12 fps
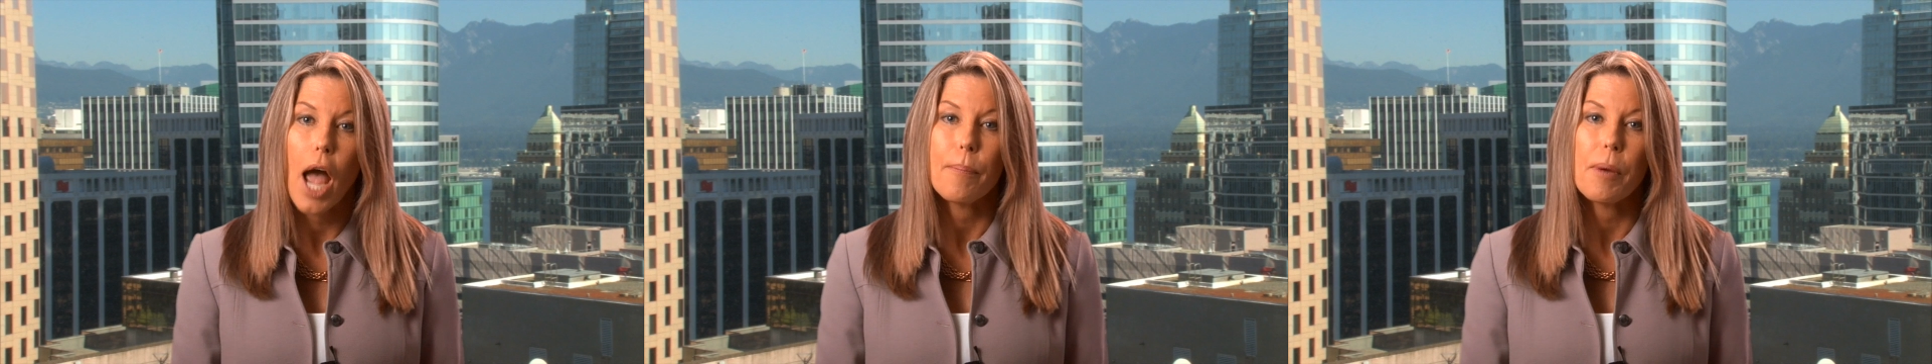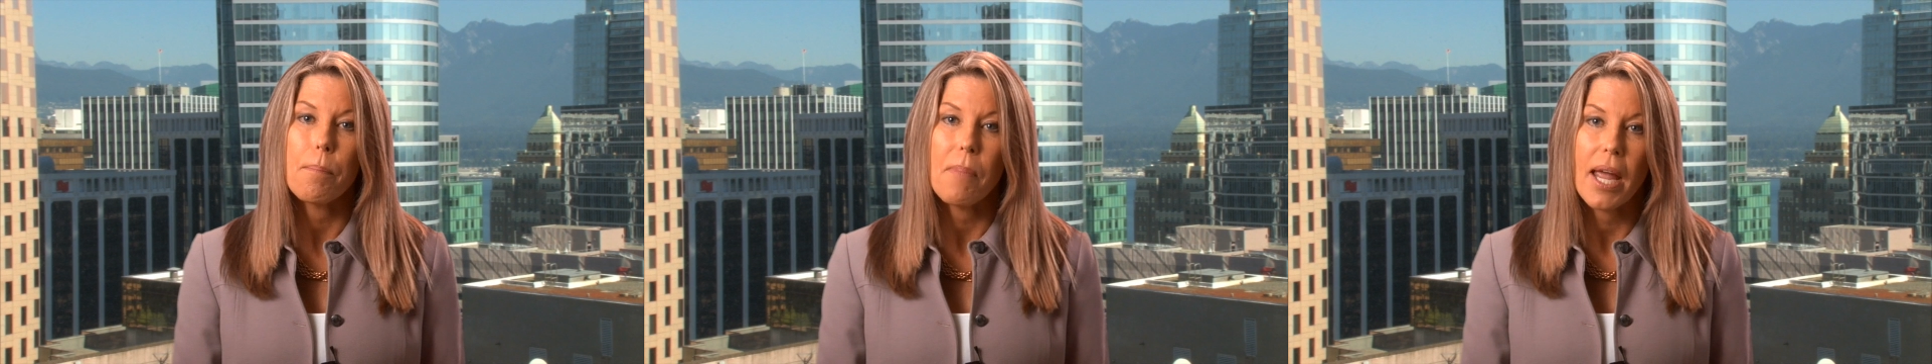
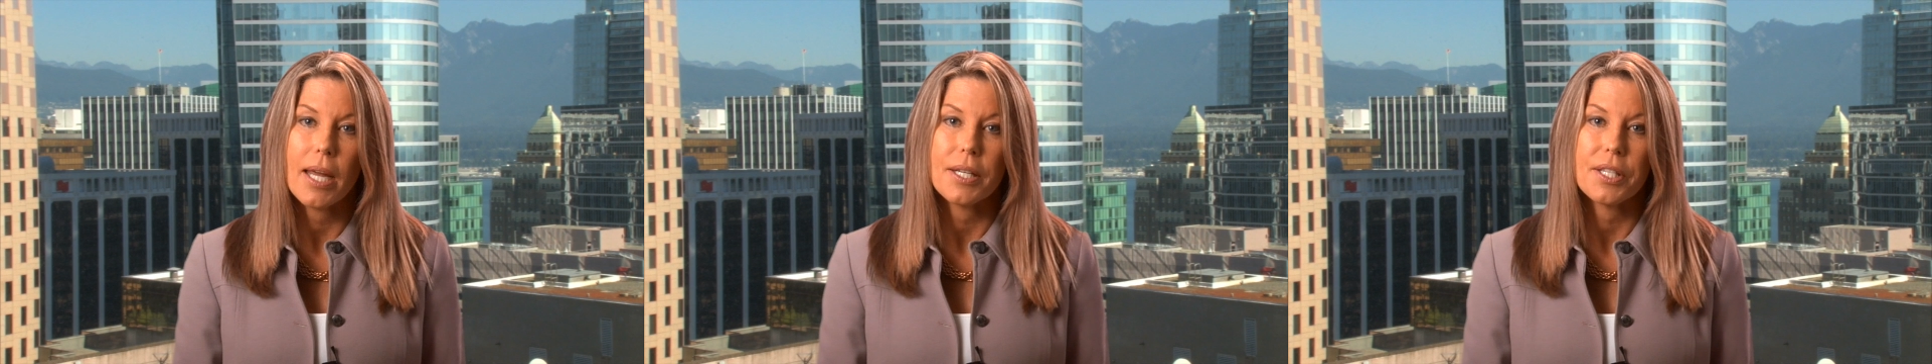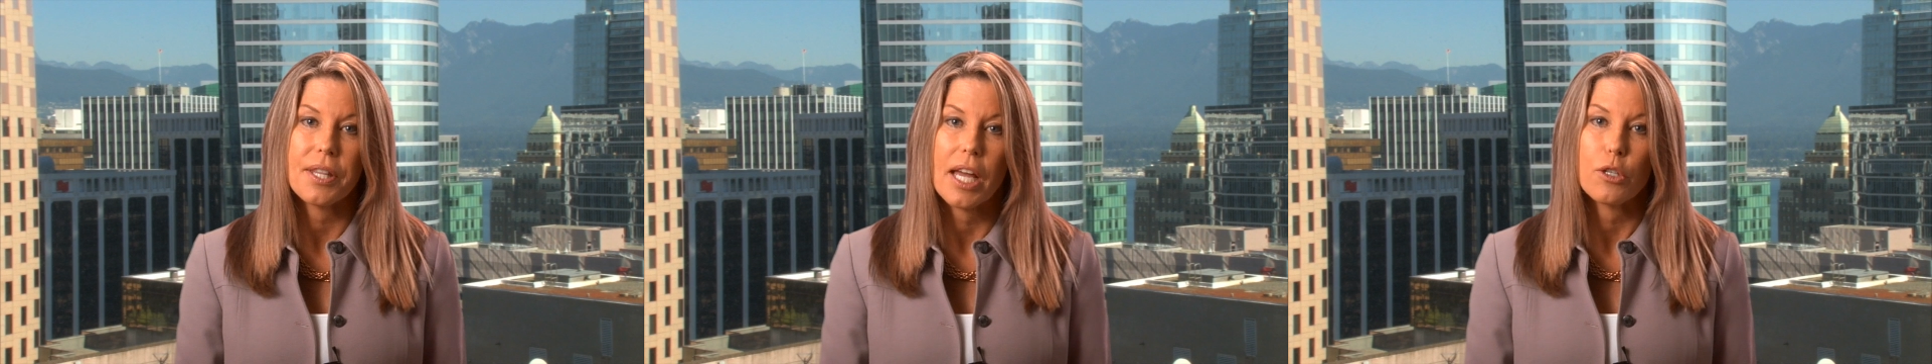I'm
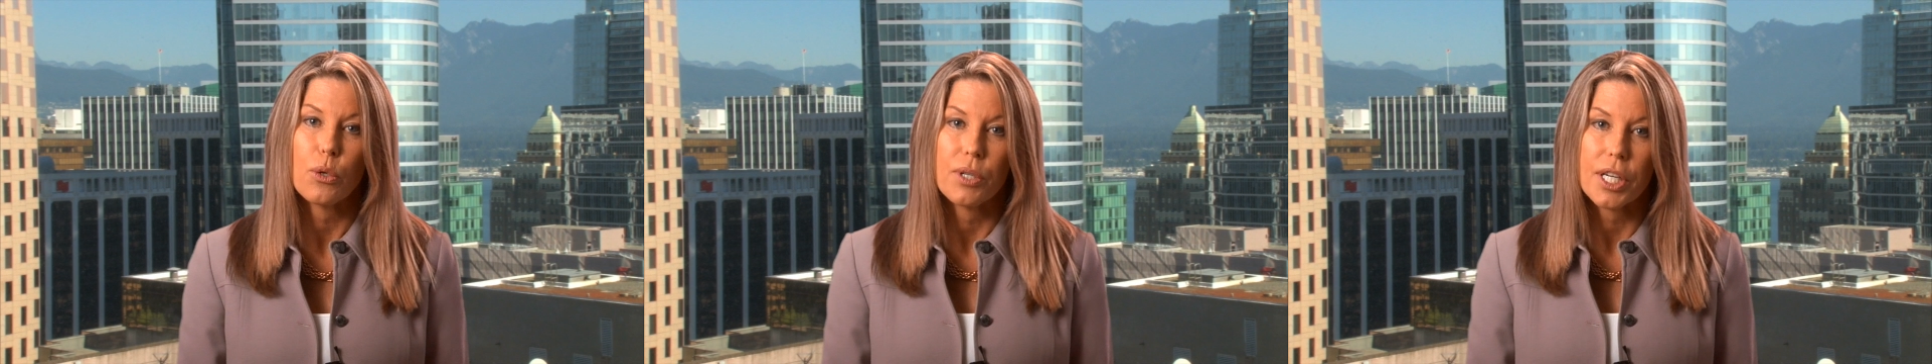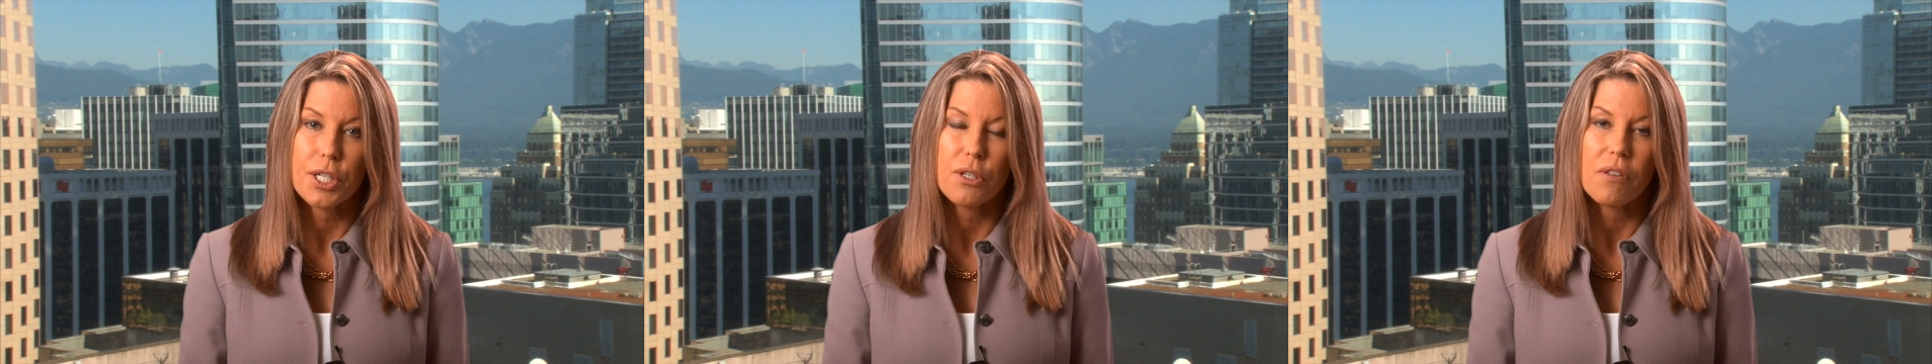amazed that
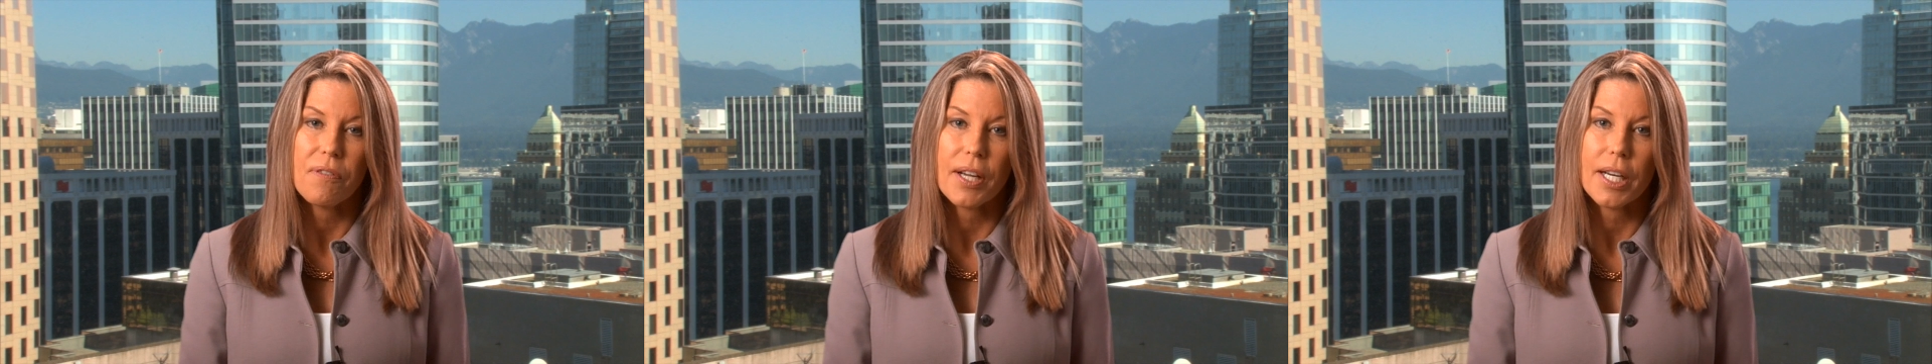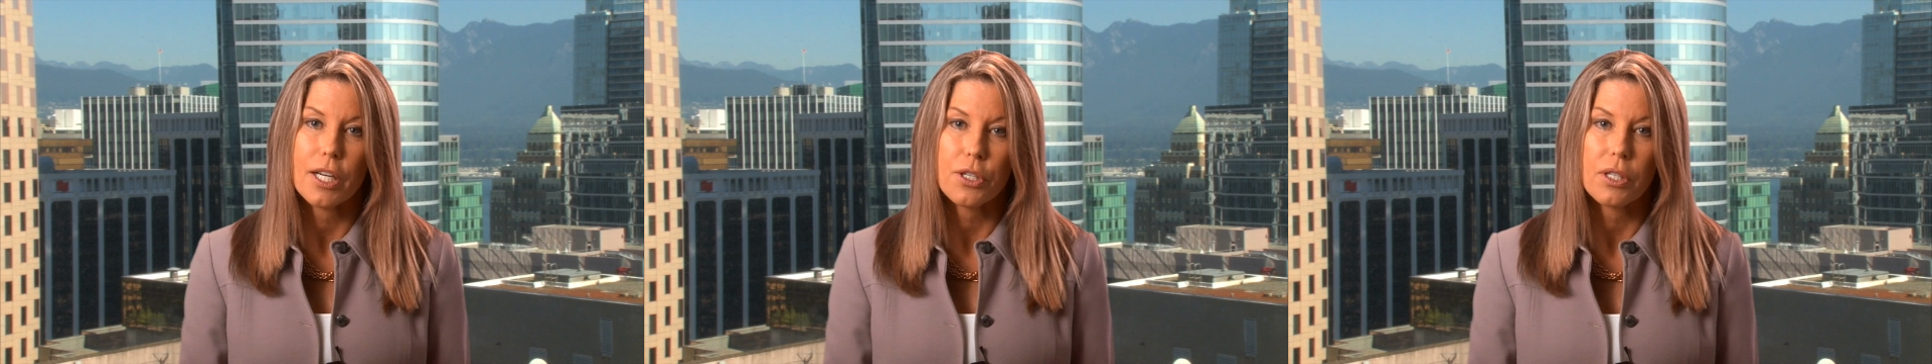traditional
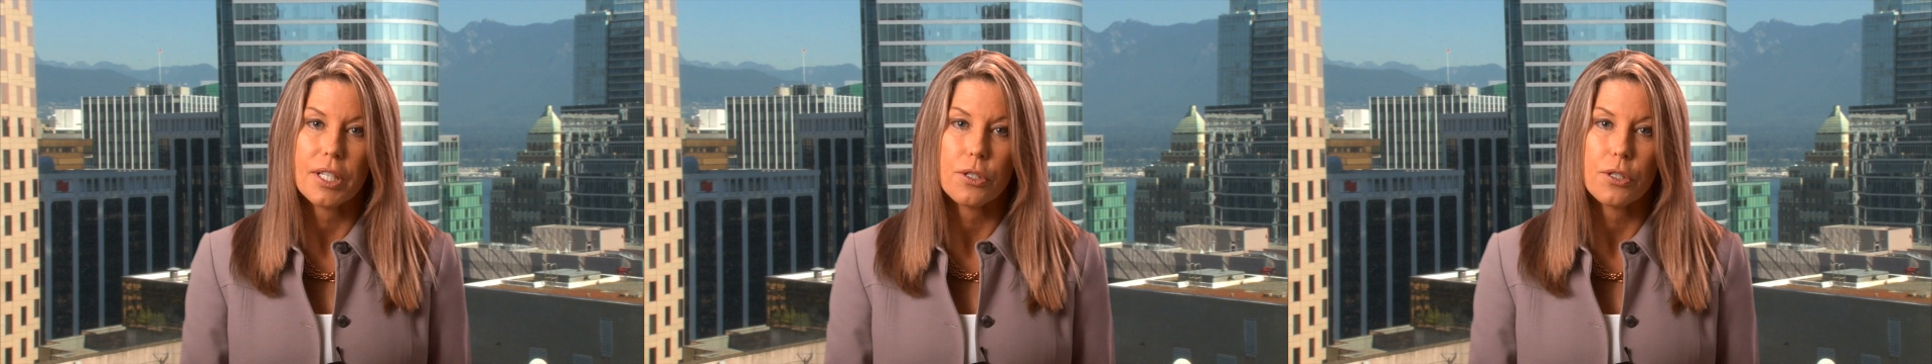financial